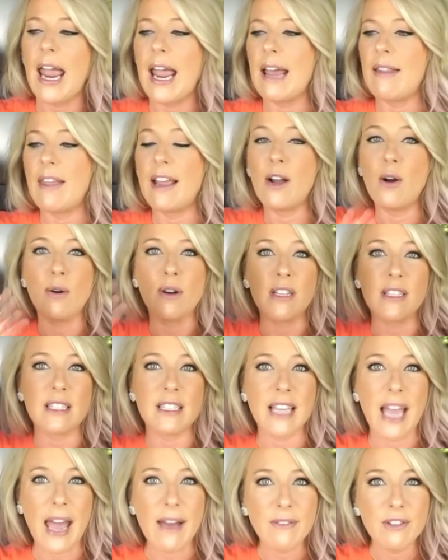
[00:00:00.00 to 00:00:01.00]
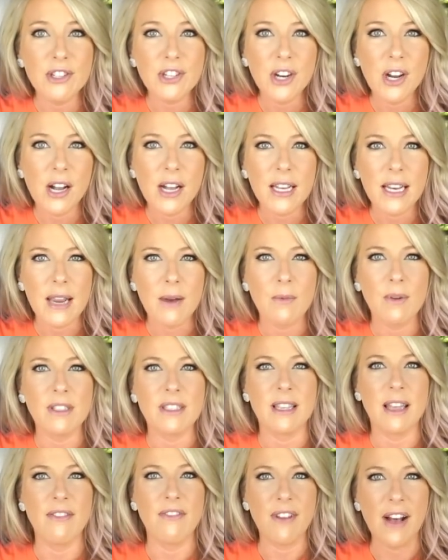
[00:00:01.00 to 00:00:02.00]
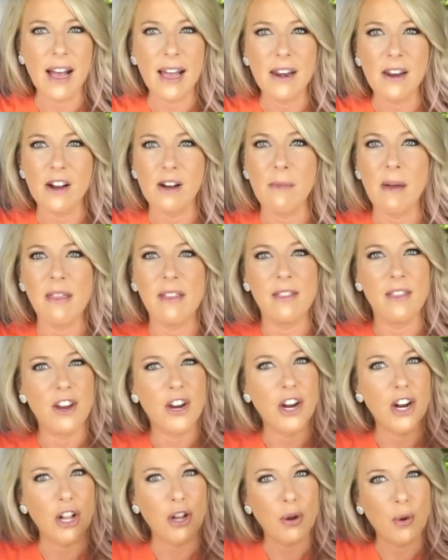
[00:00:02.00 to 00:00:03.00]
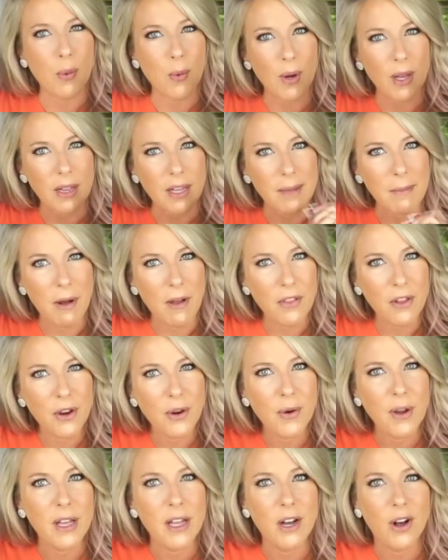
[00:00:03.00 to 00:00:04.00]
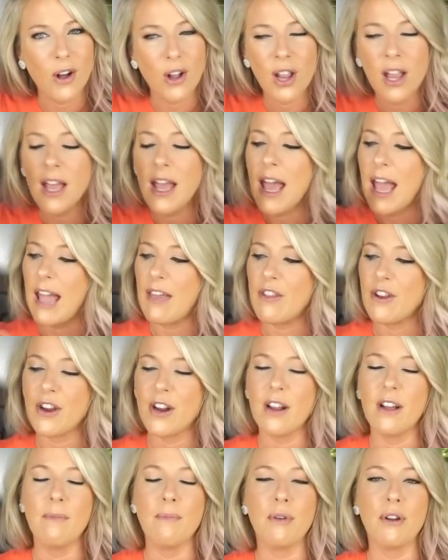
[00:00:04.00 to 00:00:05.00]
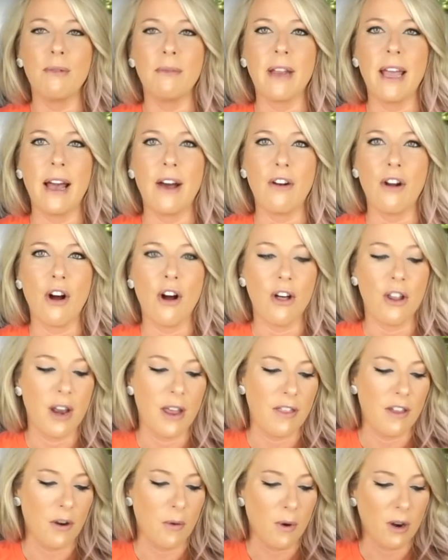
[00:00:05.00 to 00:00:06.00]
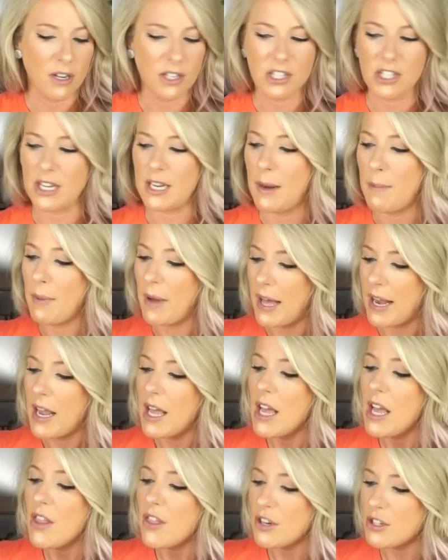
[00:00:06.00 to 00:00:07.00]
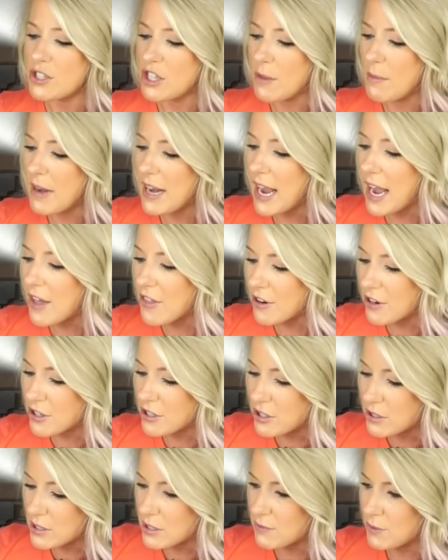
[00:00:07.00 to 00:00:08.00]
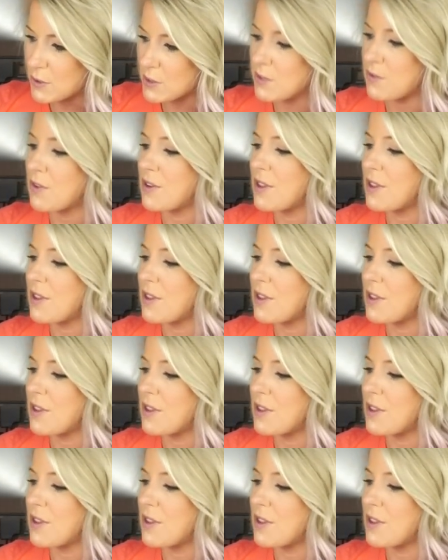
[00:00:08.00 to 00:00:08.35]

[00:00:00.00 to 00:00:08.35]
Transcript: and they go on a scavenger hunt, and once they find them, then they're gonna grill them on the grill, and they're gonna put them down on their worksheet. But there's so many other uses